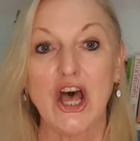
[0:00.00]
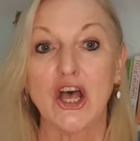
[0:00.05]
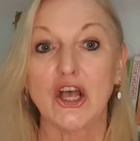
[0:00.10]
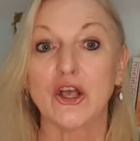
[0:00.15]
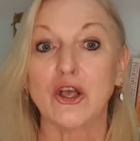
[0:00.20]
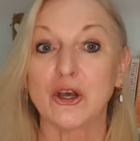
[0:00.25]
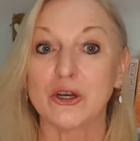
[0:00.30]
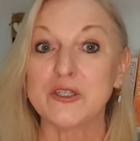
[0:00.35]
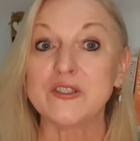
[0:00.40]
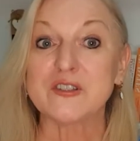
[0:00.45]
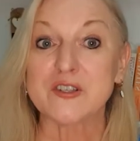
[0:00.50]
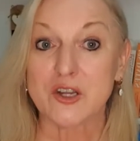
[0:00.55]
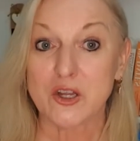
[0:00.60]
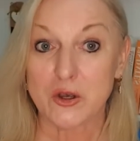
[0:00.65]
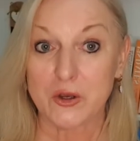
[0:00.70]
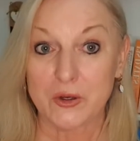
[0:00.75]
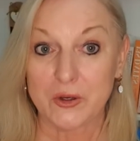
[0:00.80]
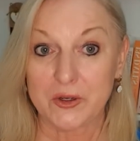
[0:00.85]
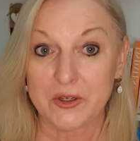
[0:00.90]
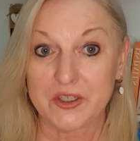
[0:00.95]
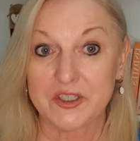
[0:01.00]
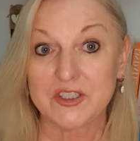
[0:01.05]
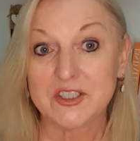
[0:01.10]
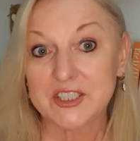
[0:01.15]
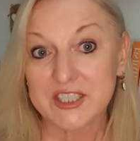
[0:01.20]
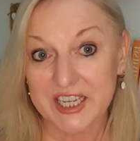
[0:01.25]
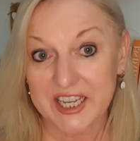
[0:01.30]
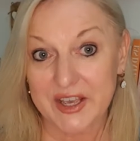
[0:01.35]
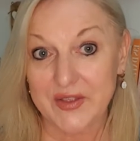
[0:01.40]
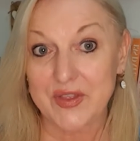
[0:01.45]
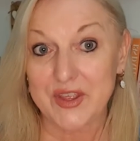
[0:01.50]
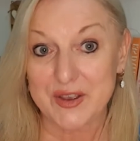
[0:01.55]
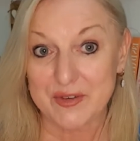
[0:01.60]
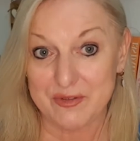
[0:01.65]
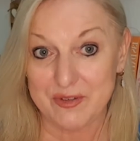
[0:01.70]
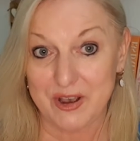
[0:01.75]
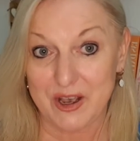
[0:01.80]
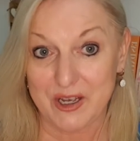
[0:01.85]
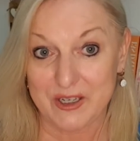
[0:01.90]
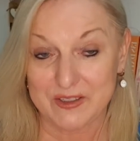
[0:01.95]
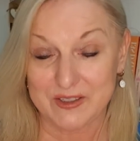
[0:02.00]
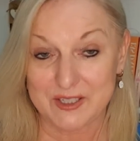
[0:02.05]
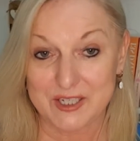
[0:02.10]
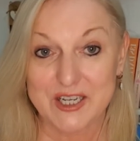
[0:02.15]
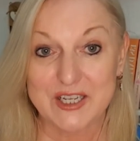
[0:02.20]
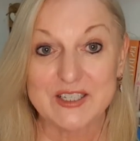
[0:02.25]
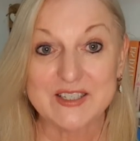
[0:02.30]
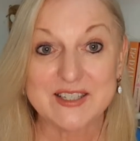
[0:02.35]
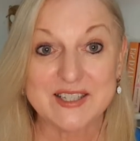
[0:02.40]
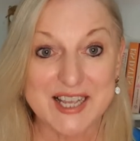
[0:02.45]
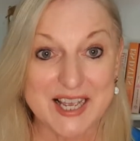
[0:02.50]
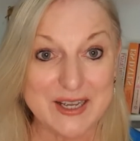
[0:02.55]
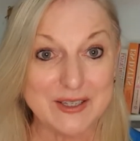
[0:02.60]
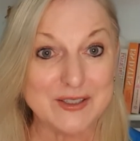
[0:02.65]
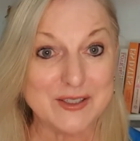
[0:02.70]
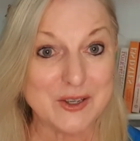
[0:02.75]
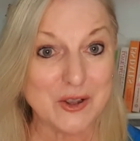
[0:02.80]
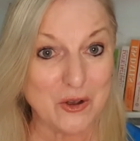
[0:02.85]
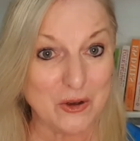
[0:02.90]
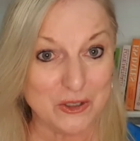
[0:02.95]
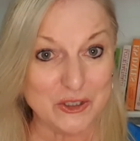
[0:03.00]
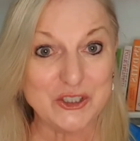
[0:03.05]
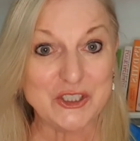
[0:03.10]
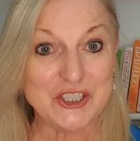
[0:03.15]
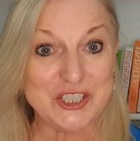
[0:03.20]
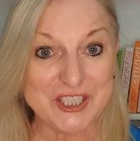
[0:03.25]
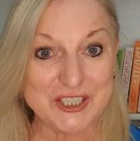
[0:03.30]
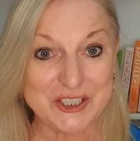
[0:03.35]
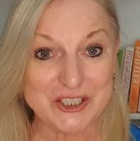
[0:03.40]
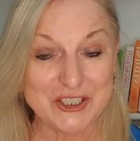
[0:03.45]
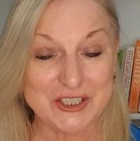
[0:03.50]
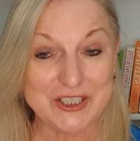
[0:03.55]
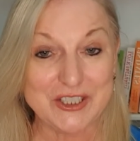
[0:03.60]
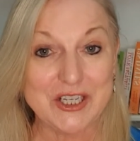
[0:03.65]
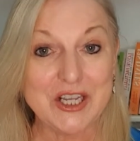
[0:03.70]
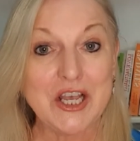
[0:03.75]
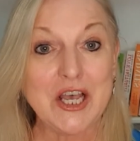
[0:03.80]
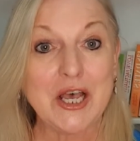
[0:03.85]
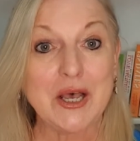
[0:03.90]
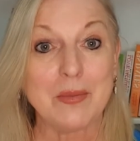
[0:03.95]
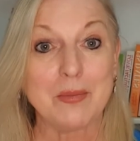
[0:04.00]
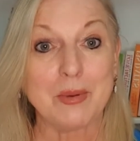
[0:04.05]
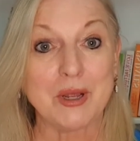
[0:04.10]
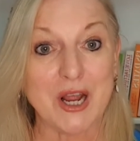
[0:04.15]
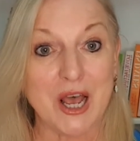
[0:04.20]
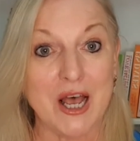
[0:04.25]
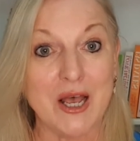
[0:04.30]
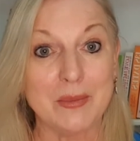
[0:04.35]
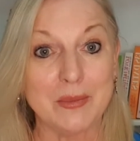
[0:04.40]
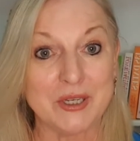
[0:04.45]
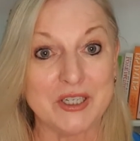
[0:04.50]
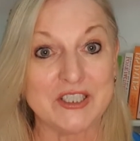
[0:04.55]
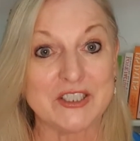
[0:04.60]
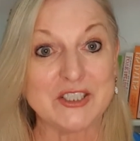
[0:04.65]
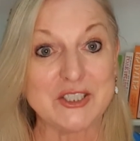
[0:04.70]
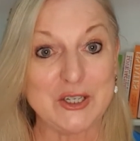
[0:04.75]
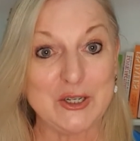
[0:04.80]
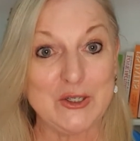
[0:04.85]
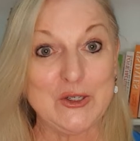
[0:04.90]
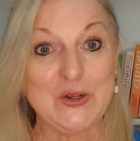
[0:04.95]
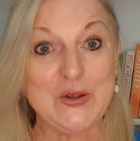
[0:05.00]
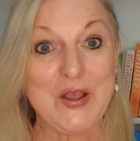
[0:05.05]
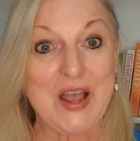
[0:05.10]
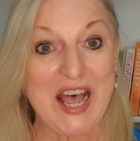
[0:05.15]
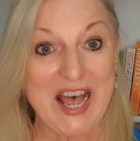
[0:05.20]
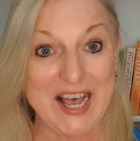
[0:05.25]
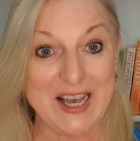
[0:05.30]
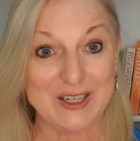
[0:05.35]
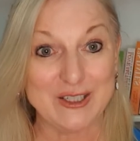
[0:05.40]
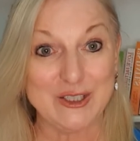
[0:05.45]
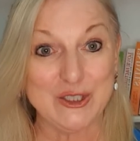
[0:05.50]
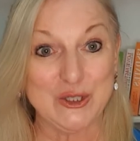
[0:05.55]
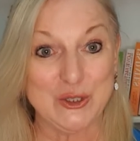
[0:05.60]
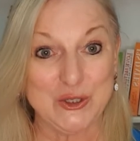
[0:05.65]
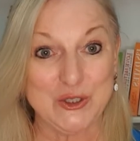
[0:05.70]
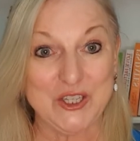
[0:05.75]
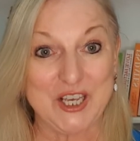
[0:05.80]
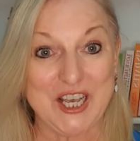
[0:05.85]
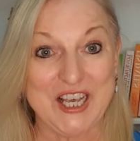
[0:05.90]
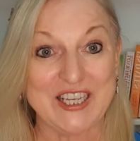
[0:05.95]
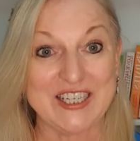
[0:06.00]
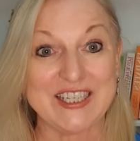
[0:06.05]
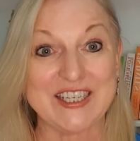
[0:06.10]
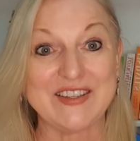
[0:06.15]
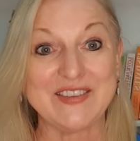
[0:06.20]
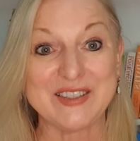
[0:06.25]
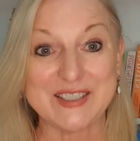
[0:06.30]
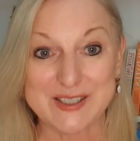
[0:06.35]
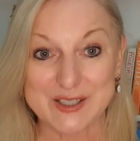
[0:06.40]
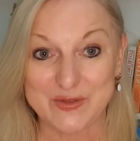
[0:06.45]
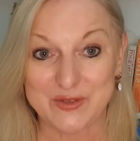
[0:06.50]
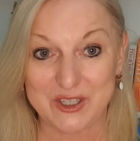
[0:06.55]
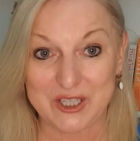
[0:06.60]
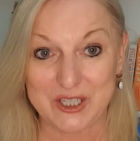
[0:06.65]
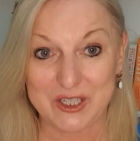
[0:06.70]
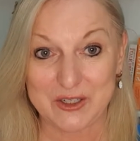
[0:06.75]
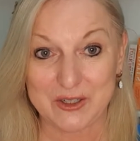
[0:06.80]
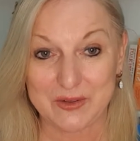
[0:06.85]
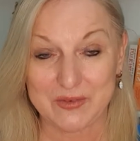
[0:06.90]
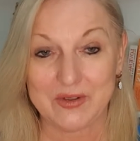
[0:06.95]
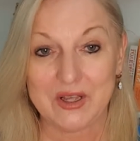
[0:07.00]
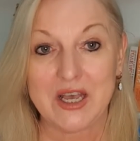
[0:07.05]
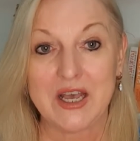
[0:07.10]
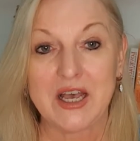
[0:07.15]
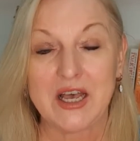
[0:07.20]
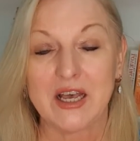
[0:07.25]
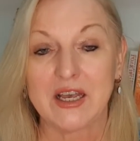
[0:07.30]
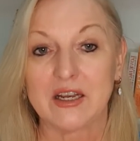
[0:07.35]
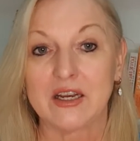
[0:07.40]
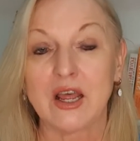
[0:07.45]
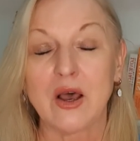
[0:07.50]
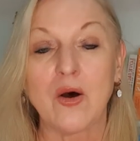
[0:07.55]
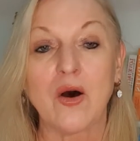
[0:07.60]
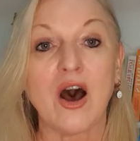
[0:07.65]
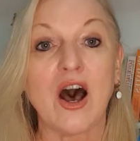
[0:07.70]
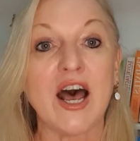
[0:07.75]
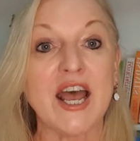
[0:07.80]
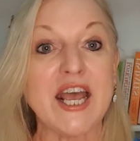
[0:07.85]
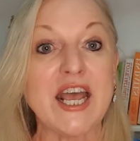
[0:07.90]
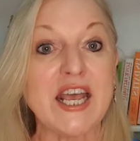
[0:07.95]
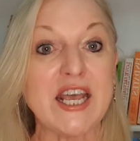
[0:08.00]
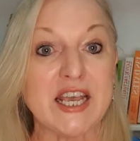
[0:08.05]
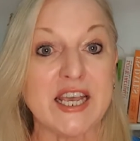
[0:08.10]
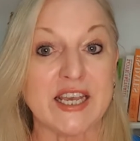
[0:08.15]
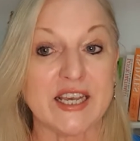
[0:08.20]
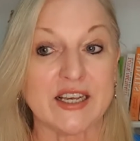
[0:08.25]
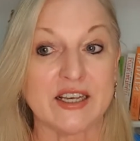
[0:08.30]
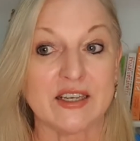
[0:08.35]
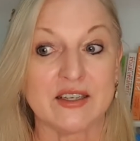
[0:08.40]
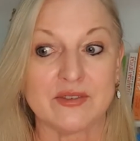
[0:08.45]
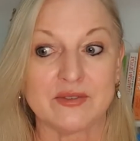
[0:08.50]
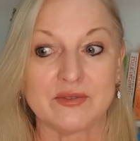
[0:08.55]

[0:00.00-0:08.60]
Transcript: Go slow to get there fast. Sounds a contradiction, but I'm going to tell you how to do that in this video. Now, I hear